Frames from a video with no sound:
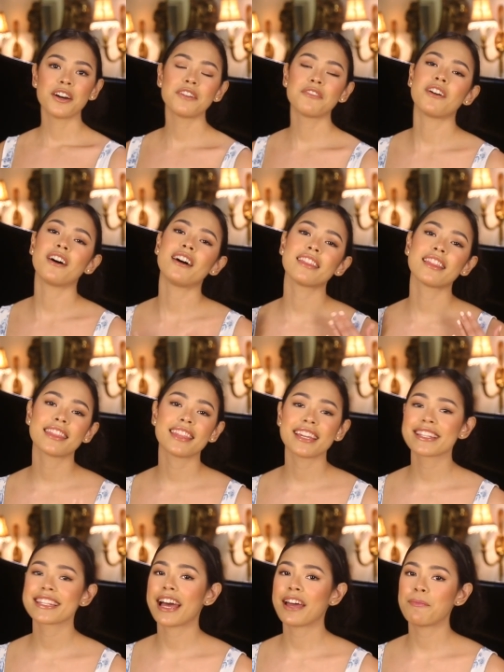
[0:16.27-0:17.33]
Of all the
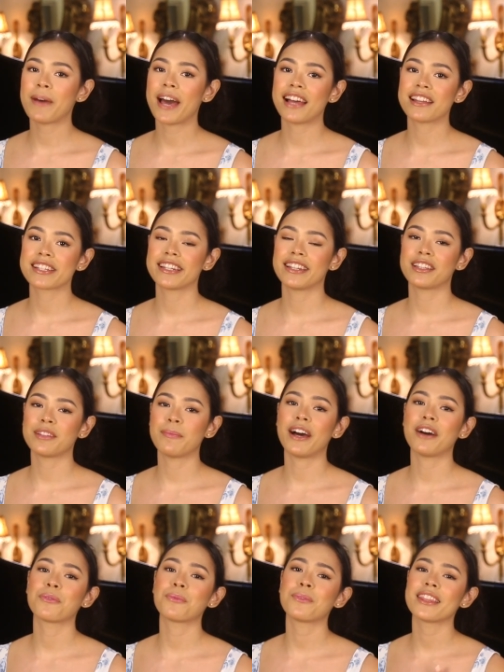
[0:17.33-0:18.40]
things I'm passionate
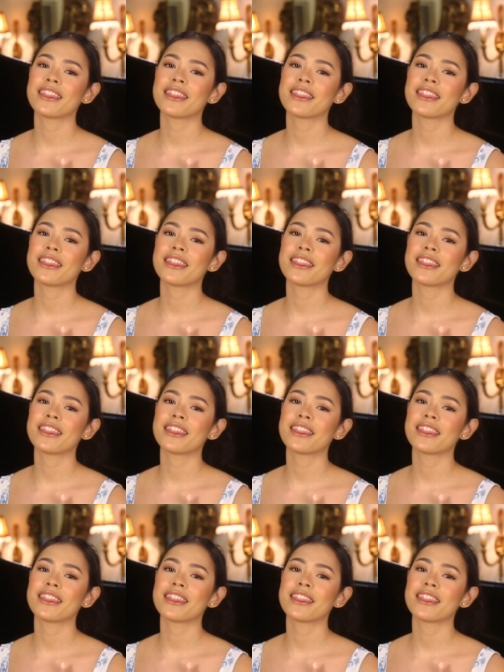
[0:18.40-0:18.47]
about,